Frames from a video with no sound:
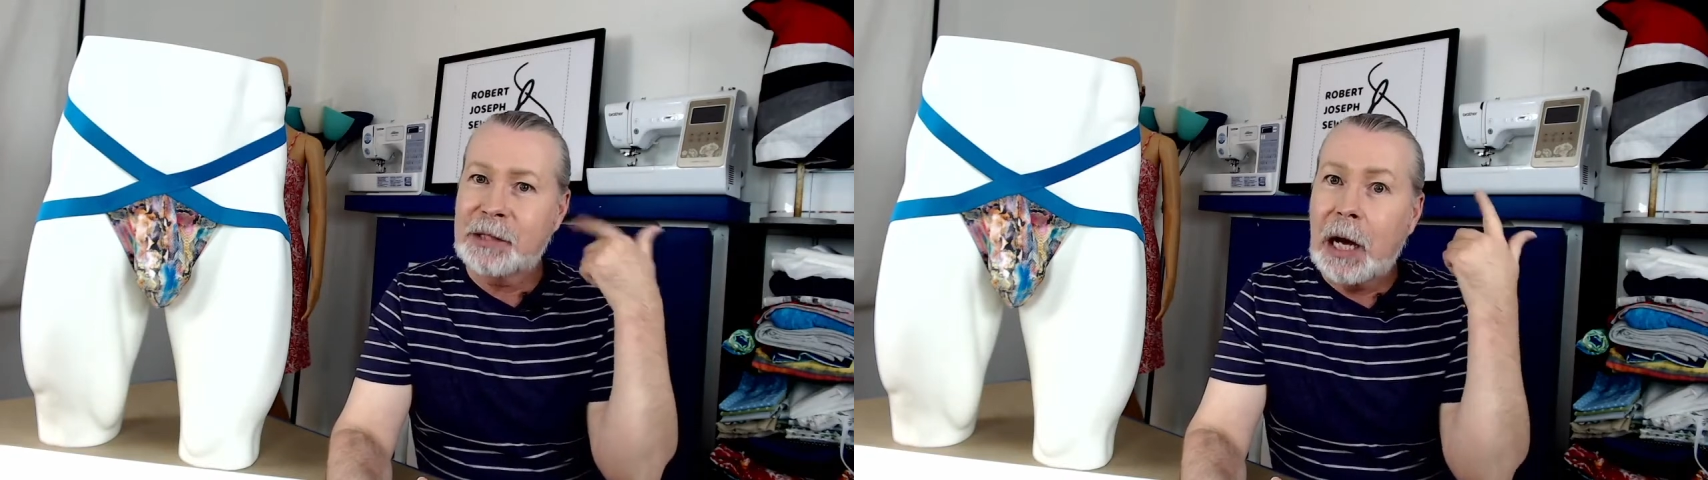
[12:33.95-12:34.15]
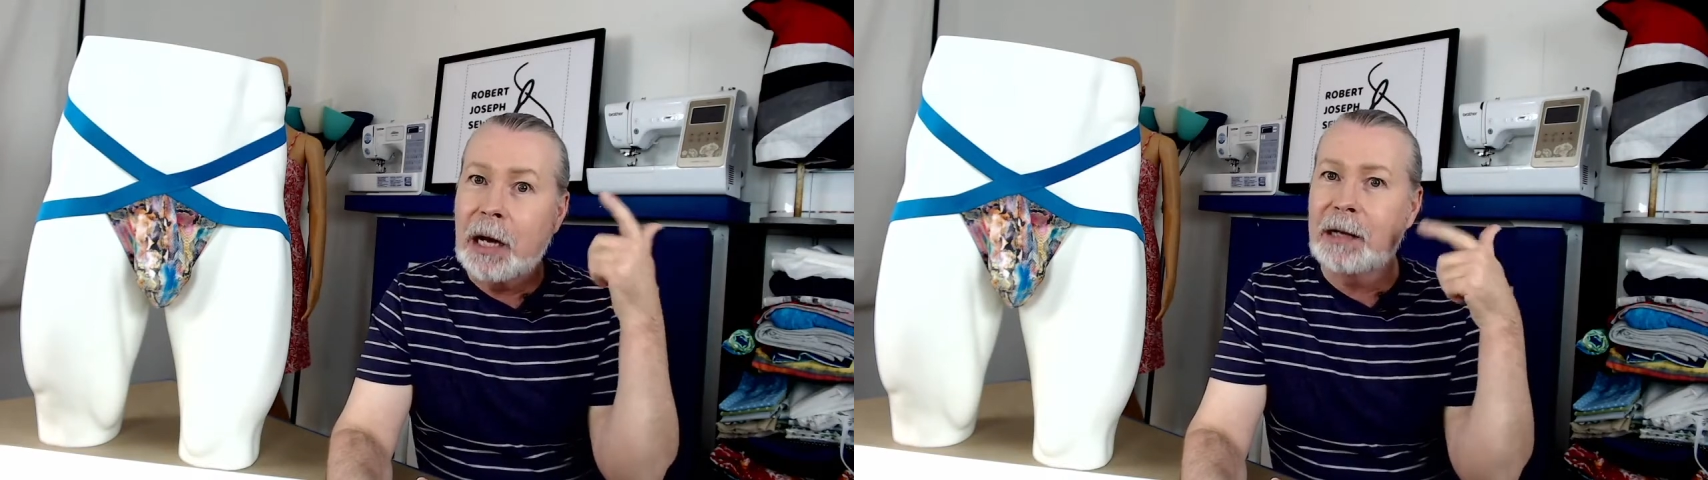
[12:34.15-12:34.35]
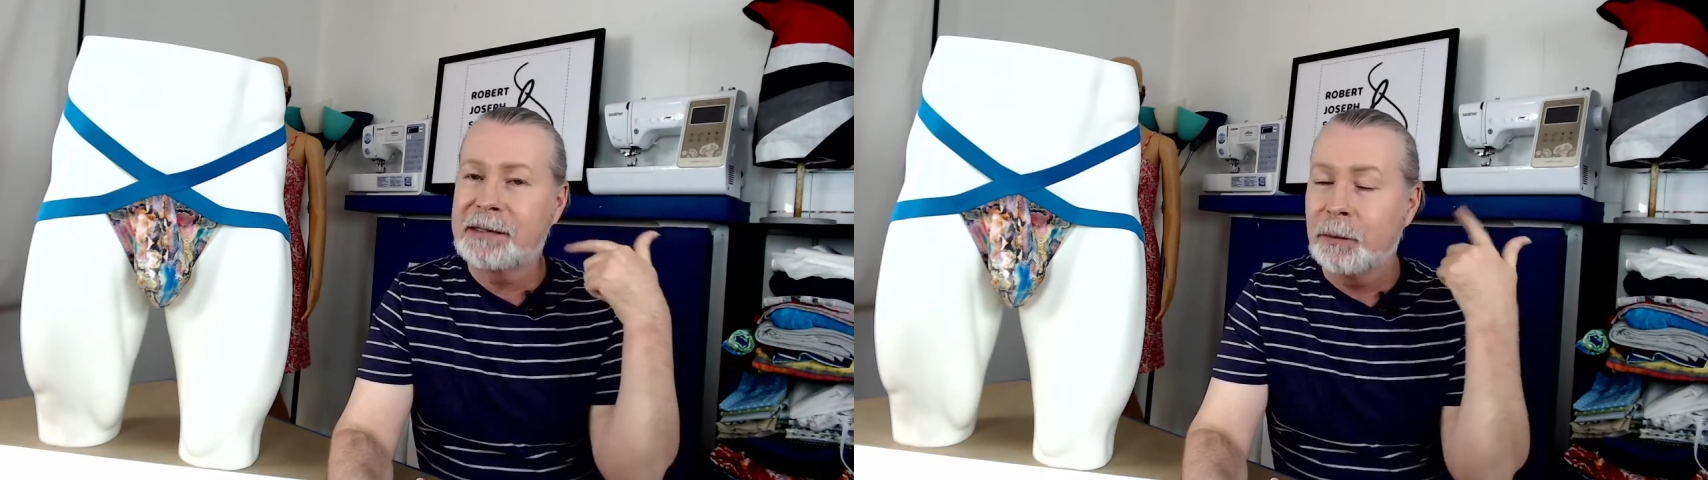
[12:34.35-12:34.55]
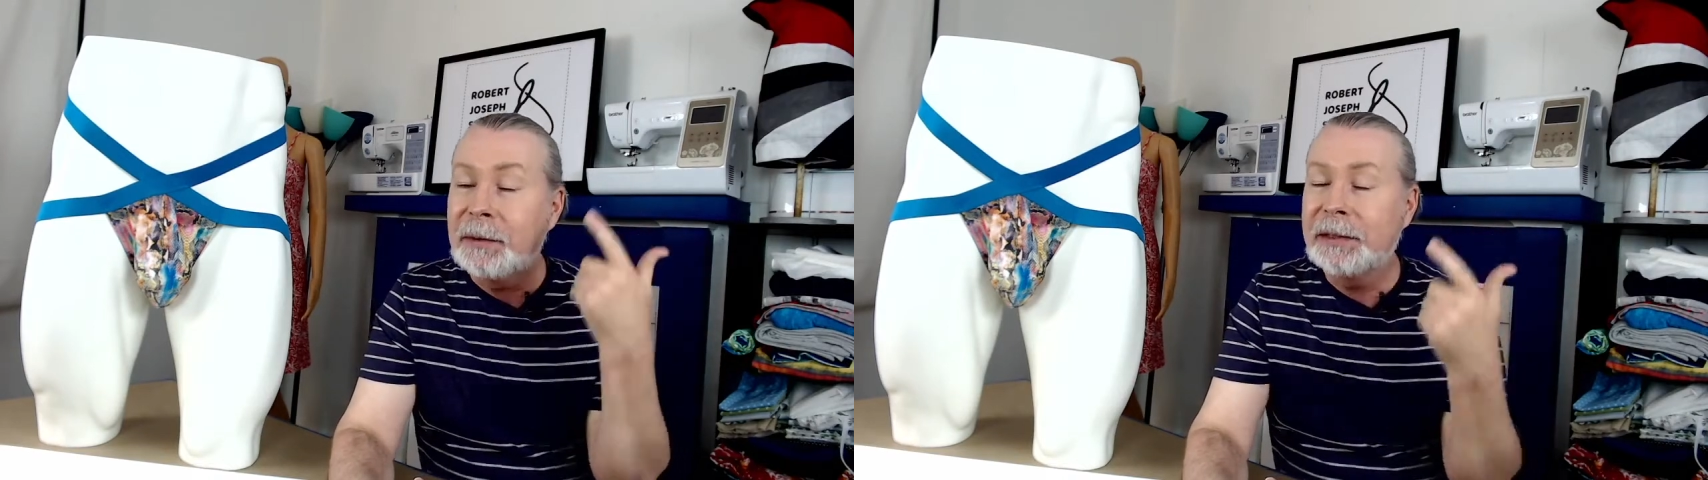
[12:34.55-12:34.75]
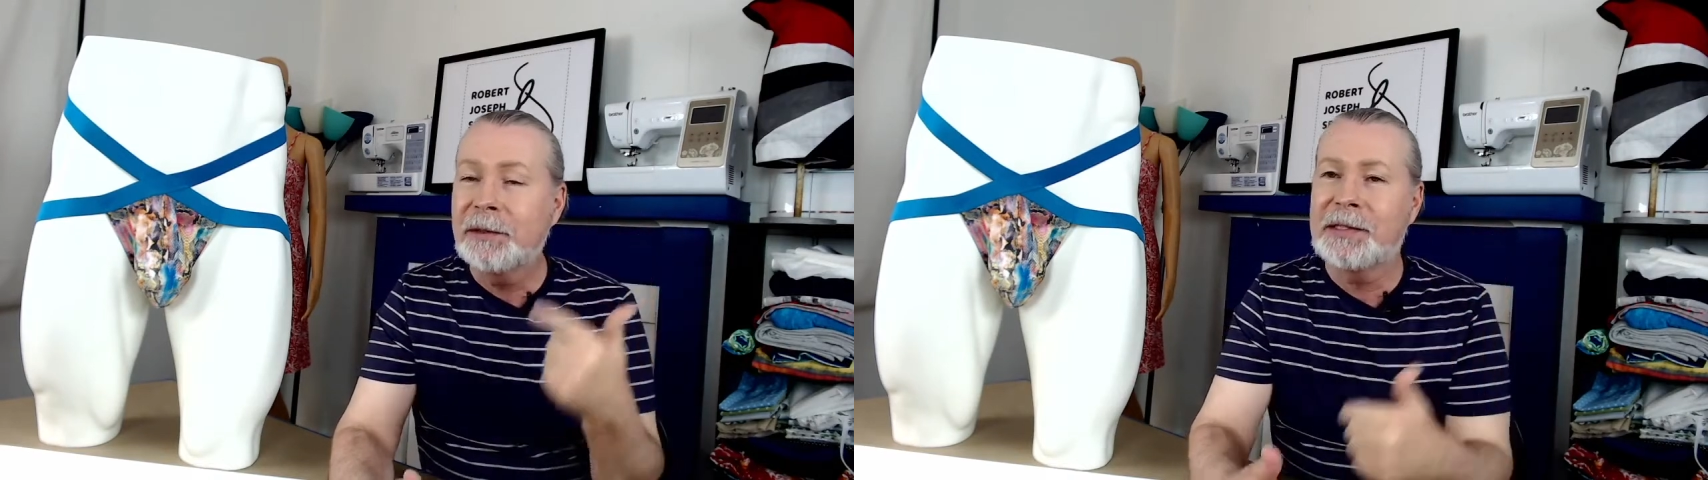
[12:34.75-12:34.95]
cogs and
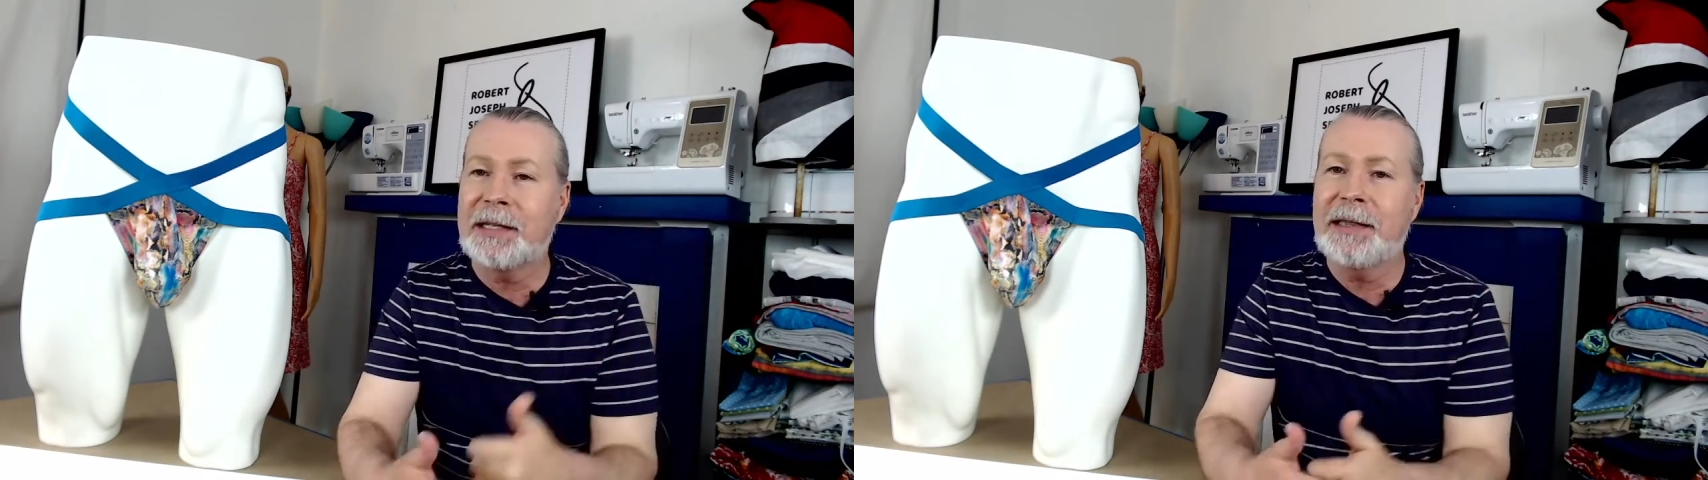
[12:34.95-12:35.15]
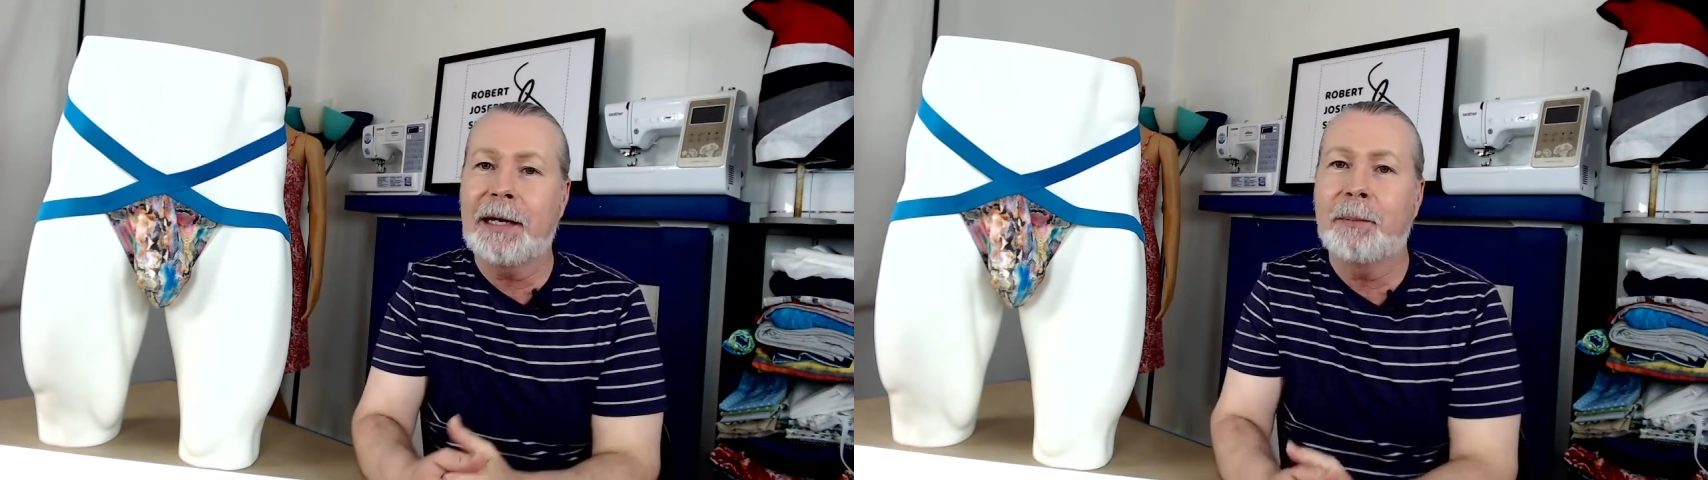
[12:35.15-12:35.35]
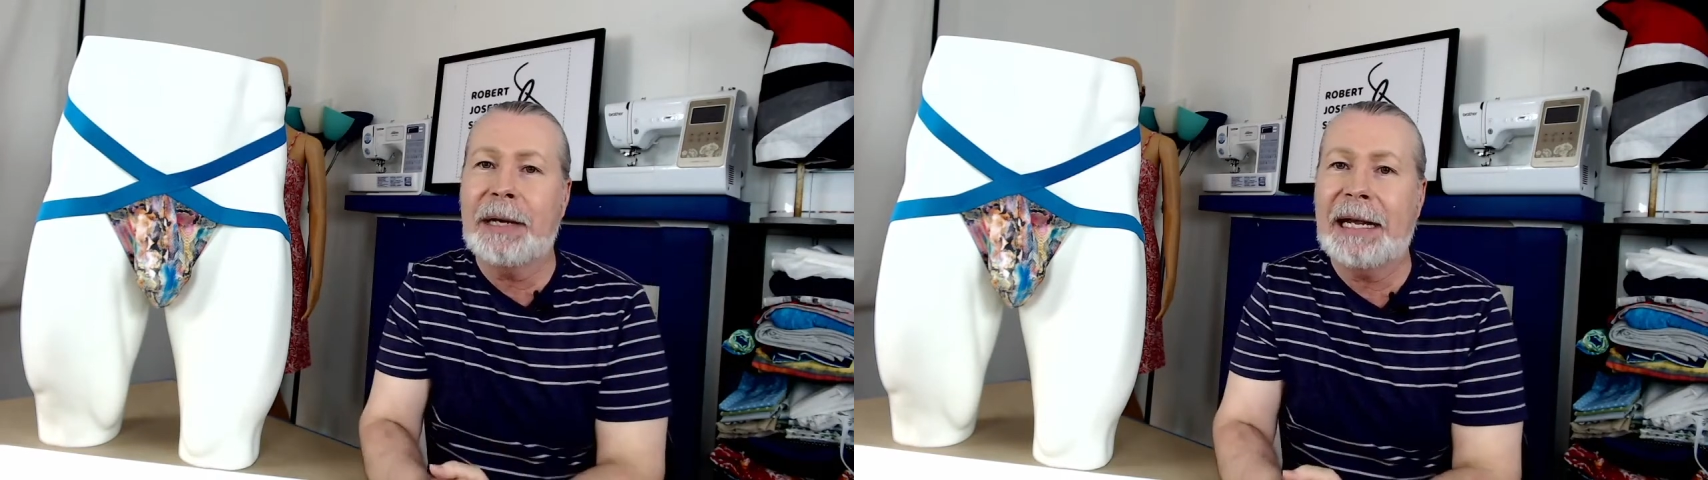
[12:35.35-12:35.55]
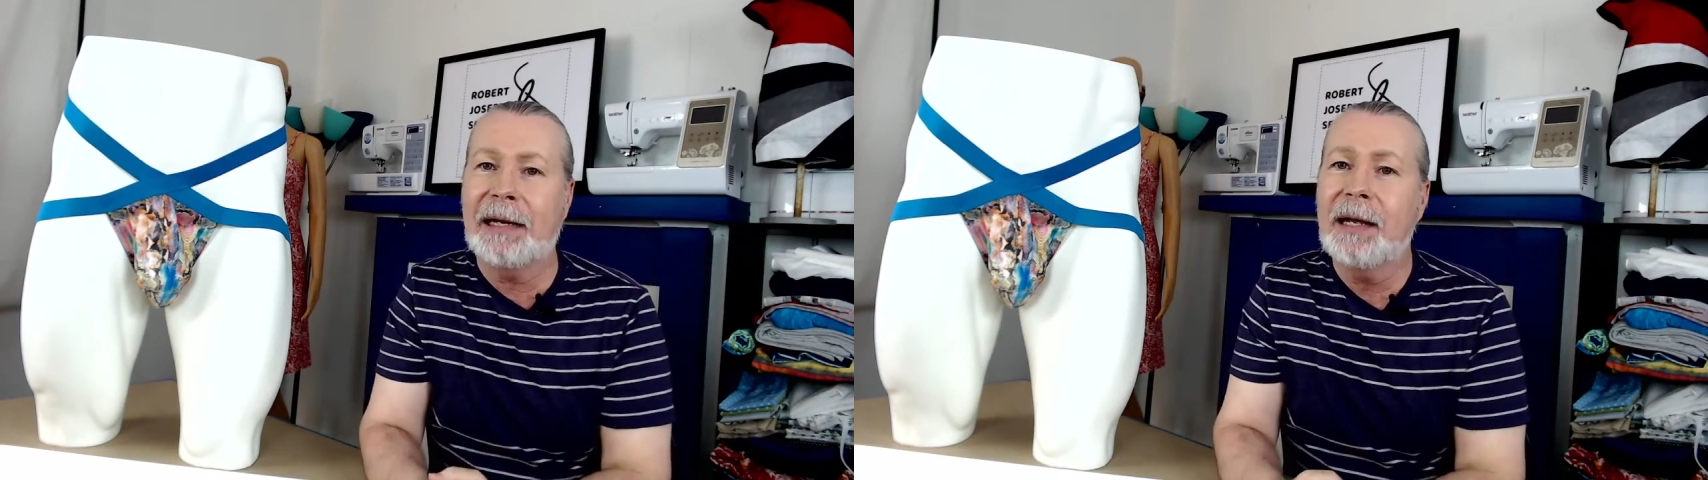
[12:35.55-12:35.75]
wheels in their brain.